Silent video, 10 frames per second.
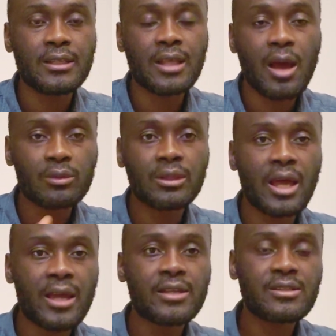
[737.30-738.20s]

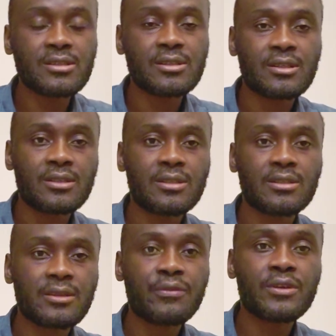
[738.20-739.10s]
outlines the
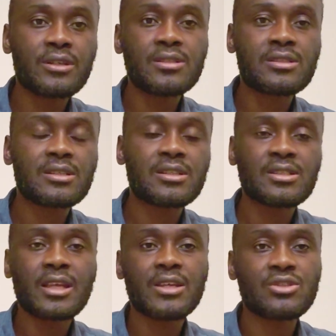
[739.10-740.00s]
different
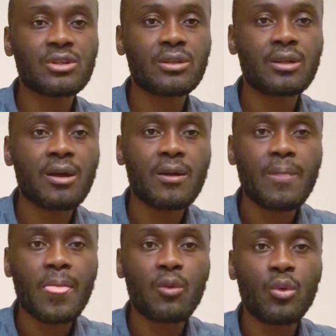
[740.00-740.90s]
schedule
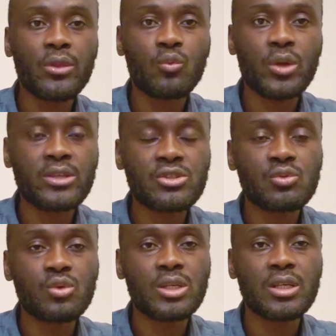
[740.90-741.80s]
with which
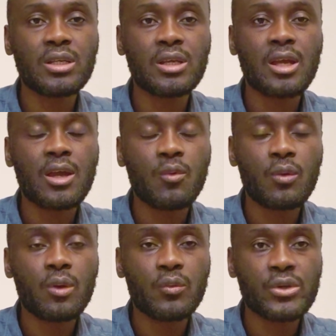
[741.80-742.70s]
we
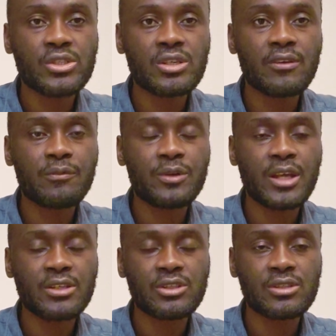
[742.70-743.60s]
will receive
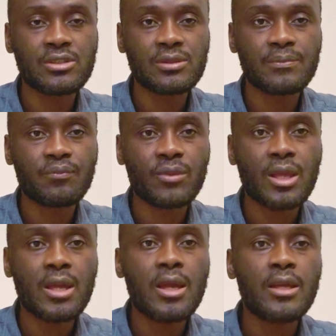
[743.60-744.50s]
productions.
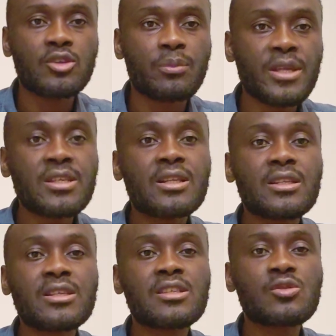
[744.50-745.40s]
So basically,
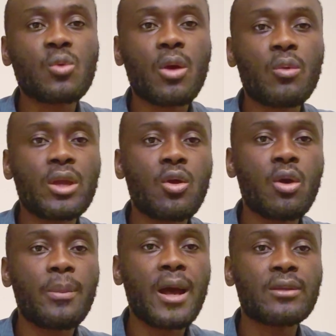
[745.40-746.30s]
this is where we go
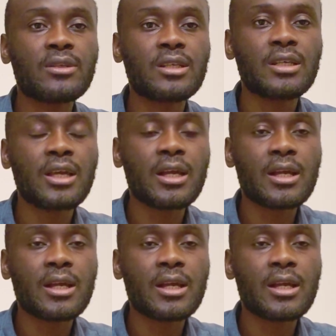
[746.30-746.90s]
about the